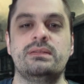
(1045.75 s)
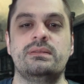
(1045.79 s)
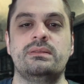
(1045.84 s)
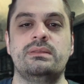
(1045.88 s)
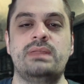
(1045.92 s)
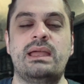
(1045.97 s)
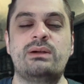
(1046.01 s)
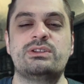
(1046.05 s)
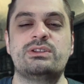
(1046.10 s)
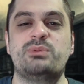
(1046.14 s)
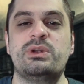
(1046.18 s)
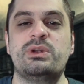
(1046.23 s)

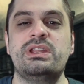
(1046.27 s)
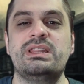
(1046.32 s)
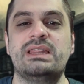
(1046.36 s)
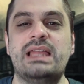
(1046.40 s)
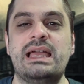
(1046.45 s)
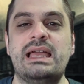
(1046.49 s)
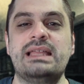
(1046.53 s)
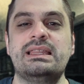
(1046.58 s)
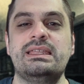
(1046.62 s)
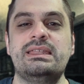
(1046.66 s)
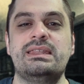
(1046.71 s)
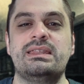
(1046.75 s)
Now, it's pretty
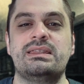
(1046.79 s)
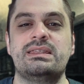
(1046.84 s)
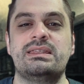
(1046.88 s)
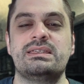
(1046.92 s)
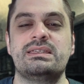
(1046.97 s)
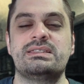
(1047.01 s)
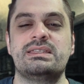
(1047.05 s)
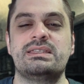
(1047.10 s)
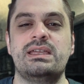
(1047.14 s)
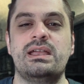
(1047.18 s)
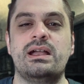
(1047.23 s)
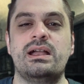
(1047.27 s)
likely that this
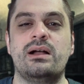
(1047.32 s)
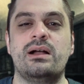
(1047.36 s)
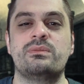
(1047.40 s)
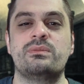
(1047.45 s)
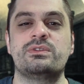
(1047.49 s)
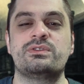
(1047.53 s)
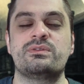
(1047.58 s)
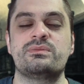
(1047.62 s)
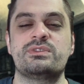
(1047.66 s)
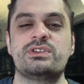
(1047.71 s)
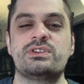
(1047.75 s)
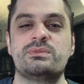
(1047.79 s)
thing comes
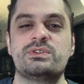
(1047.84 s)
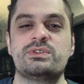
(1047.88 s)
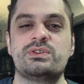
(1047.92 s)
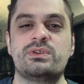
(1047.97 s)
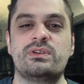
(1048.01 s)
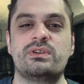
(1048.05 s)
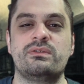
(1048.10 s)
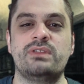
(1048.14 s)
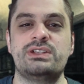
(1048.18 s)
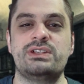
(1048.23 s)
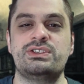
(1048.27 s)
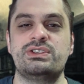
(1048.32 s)
from some sort
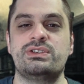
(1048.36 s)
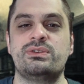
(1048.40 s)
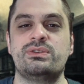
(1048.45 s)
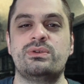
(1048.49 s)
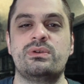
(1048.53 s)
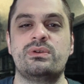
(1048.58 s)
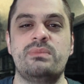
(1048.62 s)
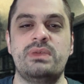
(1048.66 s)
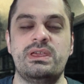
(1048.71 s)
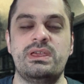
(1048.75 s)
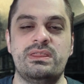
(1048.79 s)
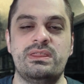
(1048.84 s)
of legend or
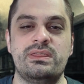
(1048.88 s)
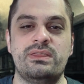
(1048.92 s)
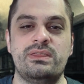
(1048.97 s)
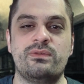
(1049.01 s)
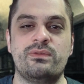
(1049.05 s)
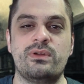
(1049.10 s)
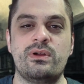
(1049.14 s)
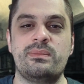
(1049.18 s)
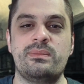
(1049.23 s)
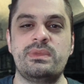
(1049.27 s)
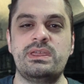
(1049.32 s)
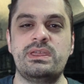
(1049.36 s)
myth
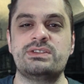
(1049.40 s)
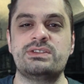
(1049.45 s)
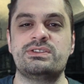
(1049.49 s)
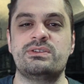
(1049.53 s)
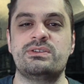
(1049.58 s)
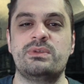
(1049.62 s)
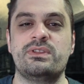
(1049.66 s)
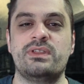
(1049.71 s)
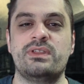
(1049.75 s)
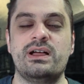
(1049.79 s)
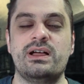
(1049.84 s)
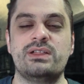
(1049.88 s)
from Eastern
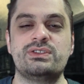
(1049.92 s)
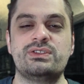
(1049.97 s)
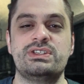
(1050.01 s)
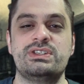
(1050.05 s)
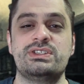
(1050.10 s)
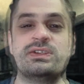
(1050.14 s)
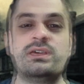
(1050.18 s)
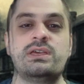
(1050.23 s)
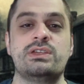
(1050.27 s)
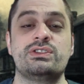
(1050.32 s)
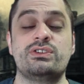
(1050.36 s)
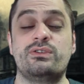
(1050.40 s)
mythology.
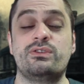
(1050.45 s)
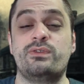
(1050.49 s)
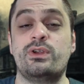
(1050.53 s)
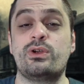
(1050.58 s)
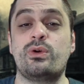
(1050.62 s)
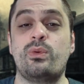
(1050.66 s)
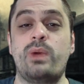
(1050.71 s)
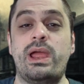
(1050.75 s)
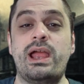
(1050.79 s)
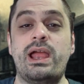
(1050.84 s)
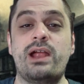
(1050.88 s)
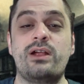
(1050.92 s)
So if you're
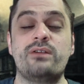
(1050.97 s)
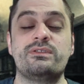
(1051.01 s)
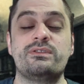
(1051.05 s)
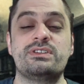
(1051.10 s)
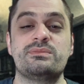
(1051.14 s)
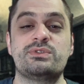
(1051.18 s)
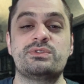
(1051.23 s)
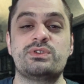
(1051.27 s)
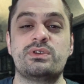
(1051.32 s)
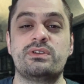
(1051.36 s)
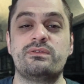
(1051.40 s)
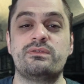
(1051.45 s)
aware of some
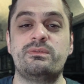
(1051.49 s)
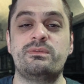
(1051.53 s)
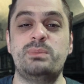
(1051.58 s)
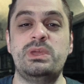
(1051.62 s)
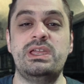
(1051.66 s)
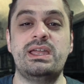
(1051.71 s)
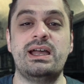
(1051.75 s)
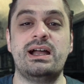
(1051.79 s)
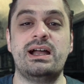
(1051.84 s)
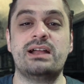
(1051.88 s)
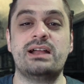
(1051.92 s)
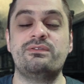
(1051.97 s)
sort of
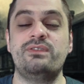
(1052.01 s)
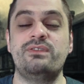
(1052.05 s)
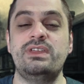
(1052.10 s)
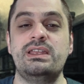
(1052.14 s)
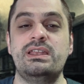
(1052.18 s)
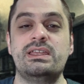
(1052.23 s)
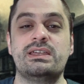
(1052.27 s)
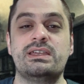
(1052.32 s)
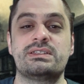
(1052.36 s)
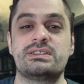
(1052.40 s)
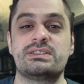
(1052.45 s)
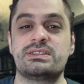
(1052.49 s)
peacock,
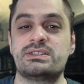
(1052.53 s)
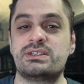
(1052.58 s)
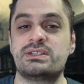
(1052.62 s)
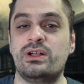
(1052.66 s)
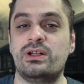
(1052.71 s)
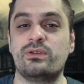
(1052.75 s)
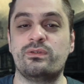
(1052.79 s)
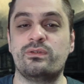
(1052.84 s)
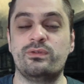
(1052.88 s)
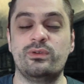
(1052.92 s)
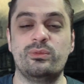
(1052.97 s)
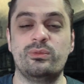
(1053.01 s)
phoenix,
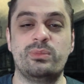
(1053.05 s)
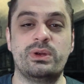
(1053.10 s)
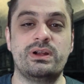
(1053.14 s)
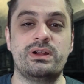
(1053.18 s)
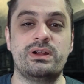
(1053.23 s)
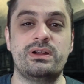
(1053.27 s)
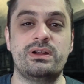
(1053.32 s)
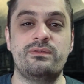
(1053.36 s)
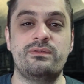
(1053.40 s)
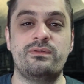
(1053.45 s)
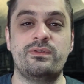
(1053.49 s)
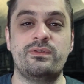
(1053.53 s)
colorful
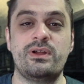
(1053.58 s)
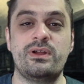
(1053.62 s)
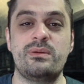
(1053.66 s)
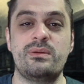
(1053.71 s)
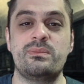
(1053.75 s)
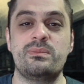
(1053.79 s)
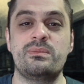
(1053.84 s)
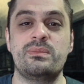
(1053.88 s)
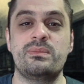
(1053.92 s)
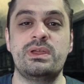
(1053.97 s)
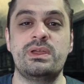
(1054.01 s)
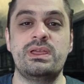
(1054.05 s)
bird
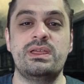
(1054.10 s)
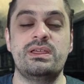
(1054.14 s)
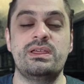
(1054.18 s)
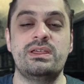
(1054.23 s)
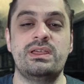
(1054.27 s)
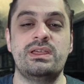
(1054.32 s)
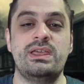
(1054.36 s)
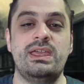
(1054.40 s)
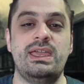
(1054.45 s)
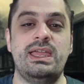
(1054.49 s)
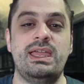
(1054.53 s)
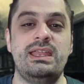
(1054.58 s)
from
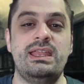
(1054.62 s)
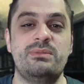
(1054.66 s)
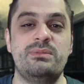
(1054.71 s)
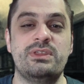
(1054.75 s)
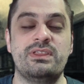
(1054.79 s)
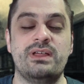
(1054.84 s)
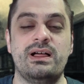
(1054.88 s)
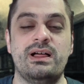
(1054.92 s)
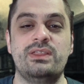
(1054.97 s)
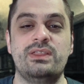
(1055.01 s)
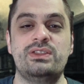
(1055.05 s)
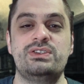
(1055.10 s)
any
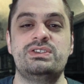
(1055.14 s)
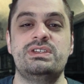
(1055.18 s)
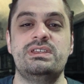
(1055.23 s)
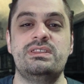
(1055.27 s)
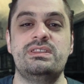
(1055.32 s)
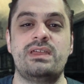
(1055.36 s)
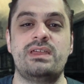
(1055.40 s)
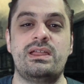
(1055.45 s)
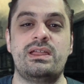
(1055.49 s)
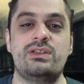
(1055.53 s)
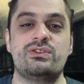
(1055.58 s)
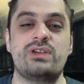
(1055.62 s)
mythology,
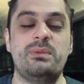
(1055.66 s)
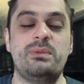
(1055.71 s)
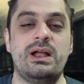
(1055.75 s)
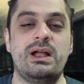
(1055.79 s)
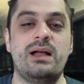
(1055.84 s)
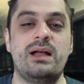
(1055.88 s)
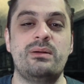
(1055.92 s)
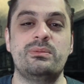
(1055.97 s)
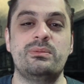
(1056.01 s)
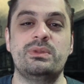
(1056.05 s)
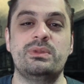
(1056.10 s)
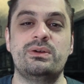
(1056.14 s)
then drop a
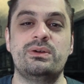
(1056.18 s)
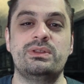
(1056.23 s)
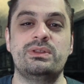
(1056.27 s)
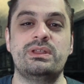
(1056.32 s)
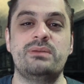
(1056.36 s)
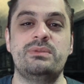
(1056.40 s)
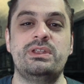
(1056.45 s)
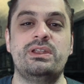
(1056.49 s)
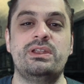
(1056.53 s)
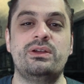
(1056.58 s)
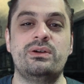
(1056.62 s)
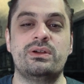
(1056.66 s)
comment below and let
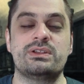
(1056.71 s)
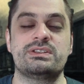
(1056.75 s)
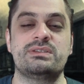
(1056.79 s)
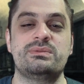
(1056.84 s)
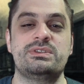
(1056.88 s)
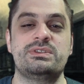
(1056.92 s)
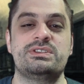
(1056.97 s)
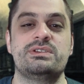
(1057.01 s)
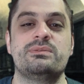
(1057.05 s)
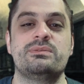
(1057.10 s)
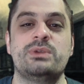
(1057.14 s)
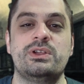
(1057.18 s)
me know because I'll be
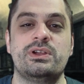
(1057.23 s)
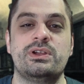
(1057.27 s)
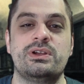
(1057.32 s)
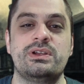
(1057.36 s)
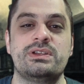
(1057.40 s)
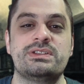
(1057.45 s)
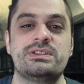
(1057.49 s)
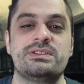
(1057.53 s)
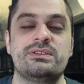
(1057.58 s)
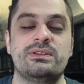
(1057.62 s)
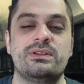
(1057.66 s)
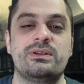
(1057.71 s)
super
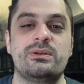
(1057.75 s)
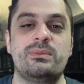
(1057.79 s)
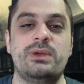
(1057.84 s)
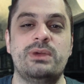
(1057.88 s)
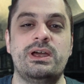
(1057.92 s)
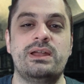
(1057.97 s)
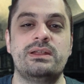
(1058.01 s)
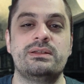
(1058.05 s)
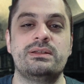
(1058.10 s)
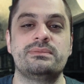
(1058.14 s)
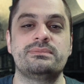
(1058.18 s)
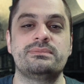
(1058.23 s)
curious to learn about it.